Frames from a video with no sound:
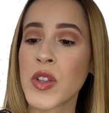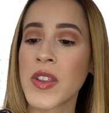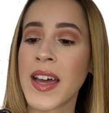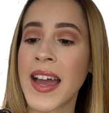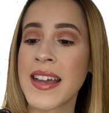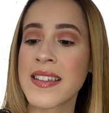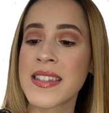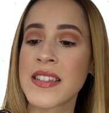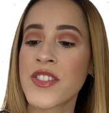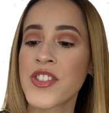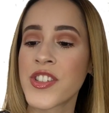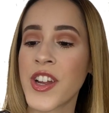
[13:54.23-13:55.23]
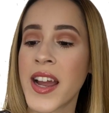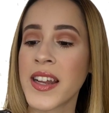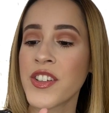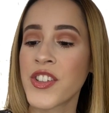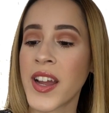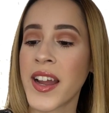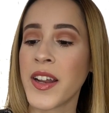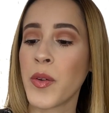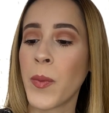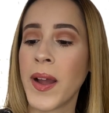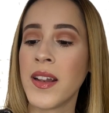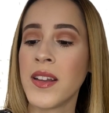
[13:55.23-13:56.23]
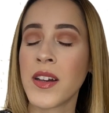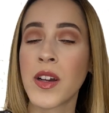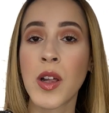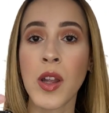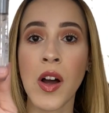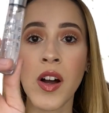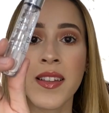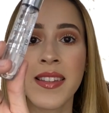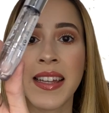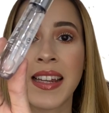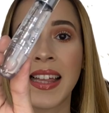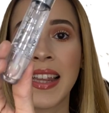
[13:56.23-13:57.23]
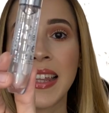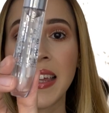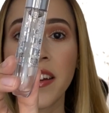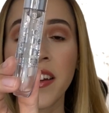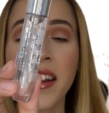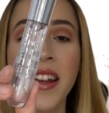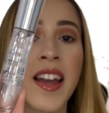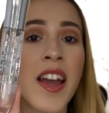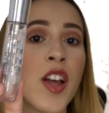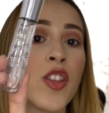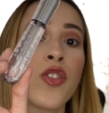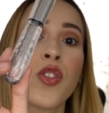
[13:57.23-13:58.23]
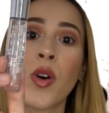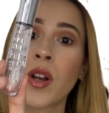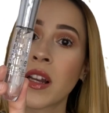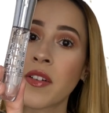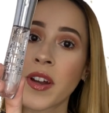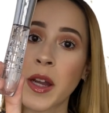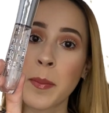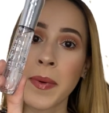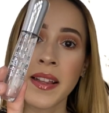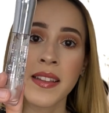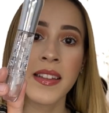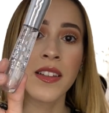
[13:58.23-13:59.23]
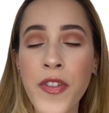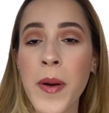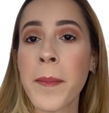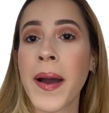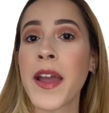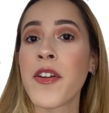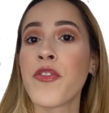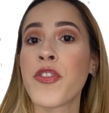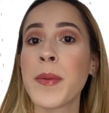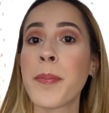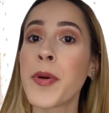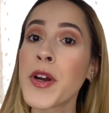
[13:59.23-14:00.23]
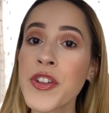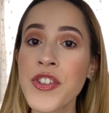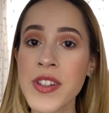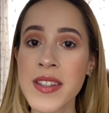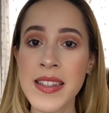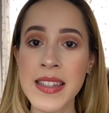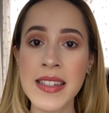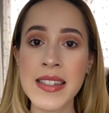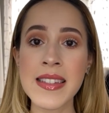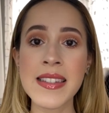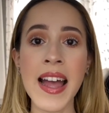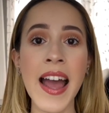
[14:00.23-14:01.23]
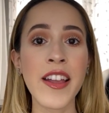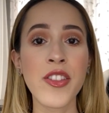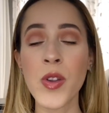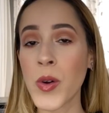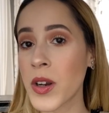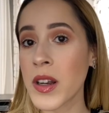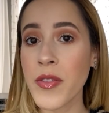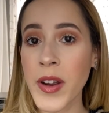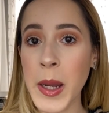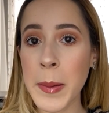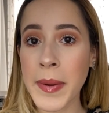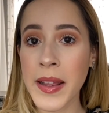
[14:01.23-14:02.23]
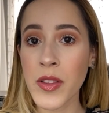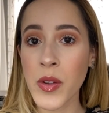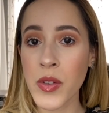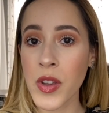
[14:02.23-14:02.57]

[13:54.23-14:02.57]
the Essence Shine Shine Wet Look Gloss in clear, totally recommend this. From my repurchases, I totally recommend those